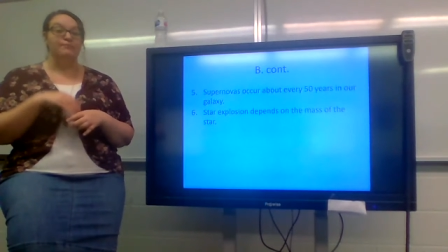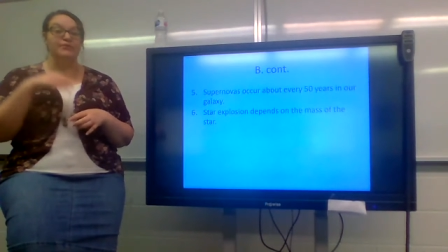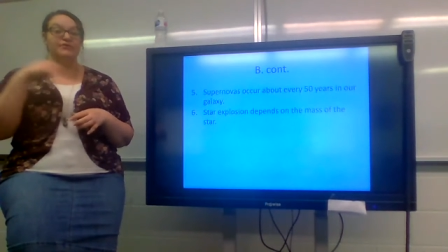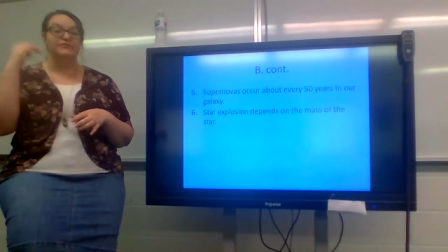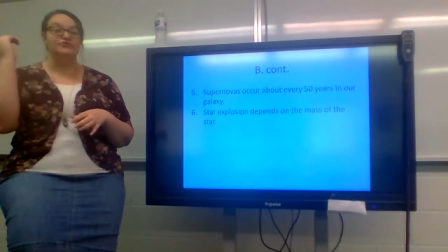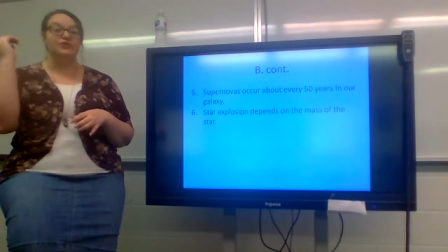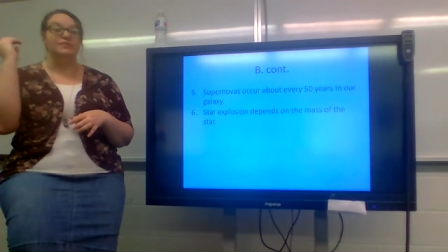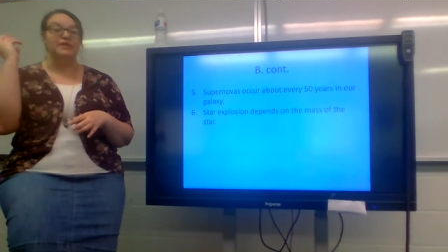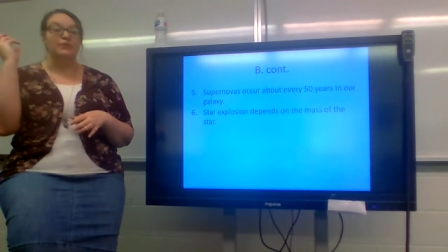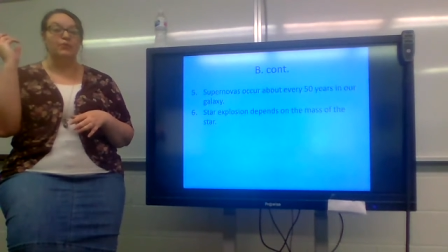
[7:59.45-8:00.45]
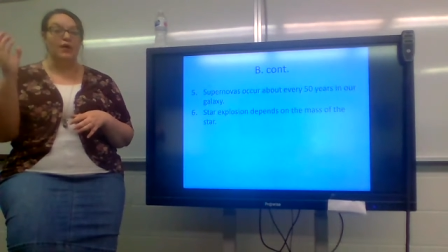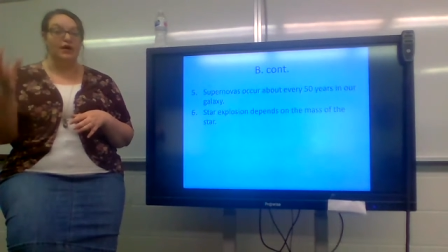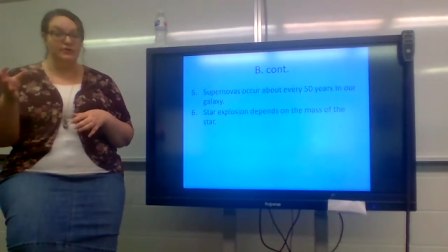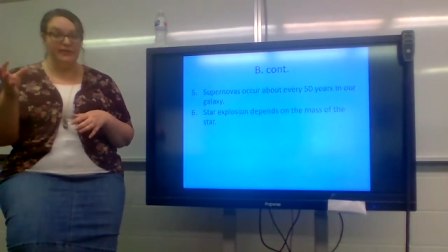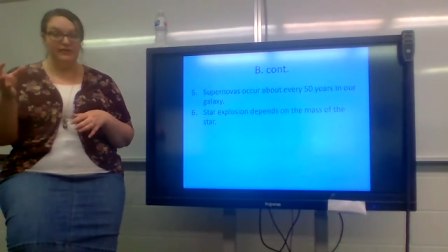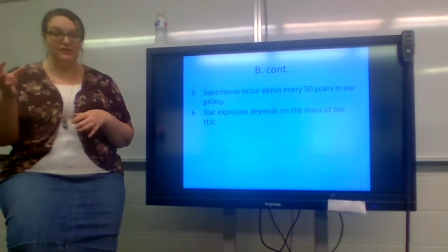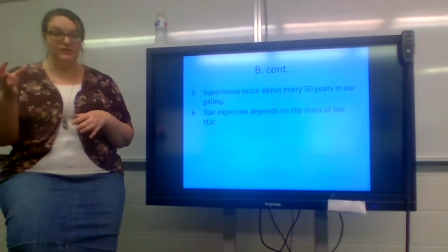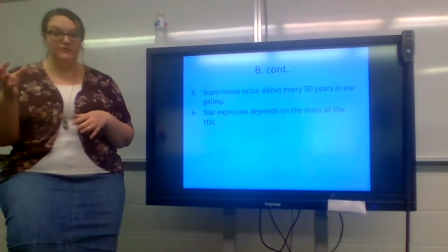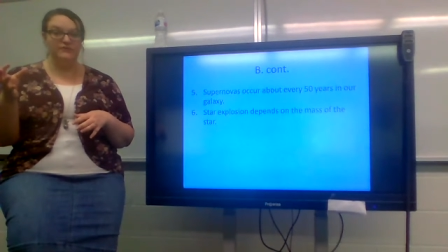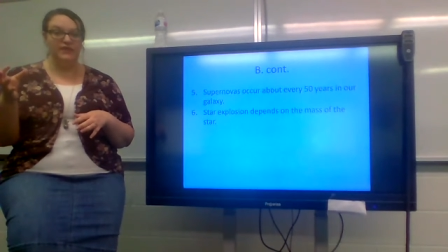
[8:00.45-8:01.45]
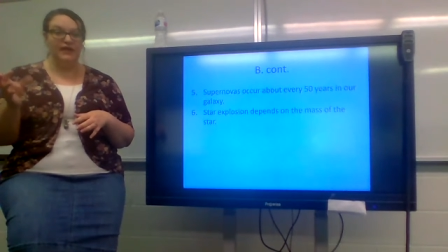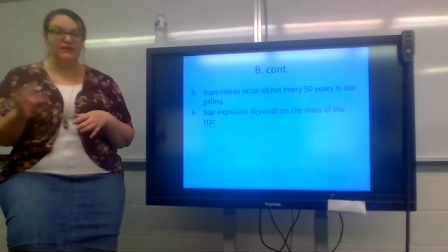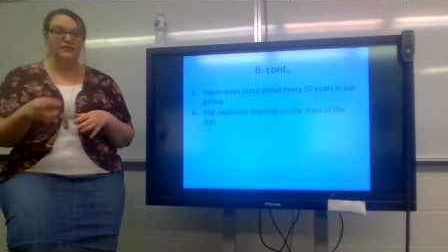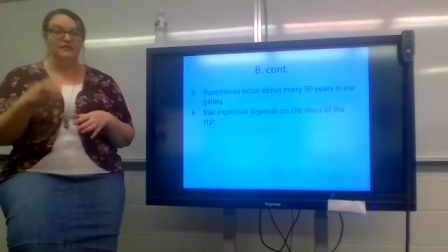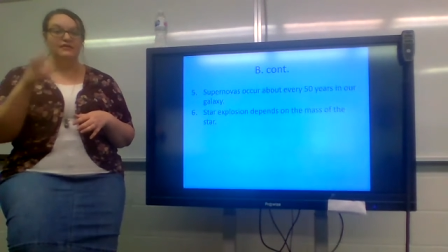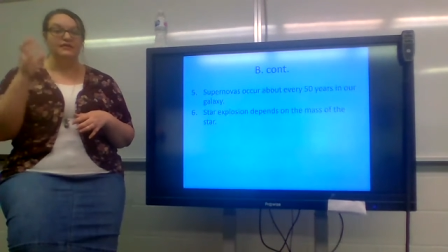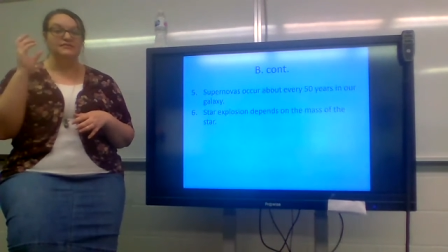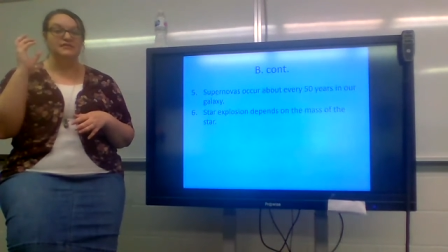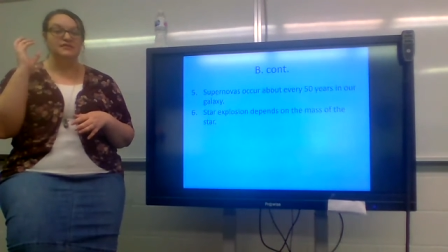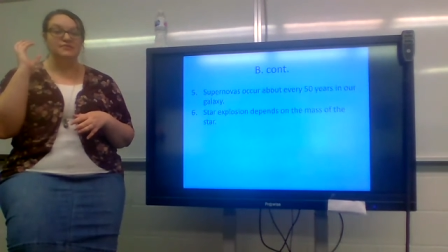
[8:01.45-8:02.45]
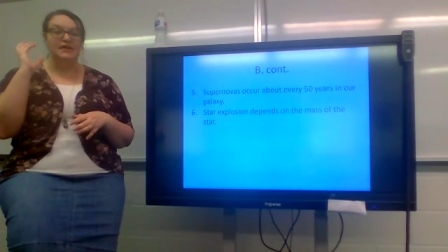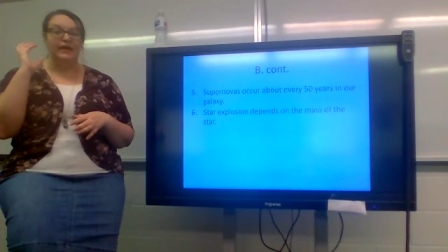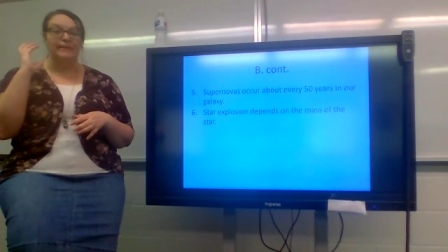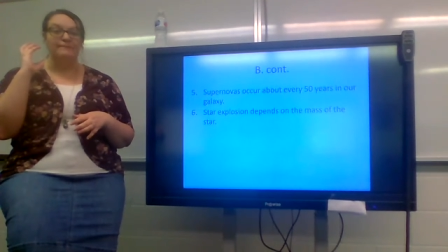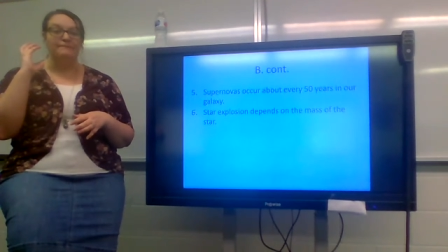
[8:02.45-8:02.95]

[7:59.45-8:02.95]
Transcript: But if you drop a watermelon off of that, it's gonna be a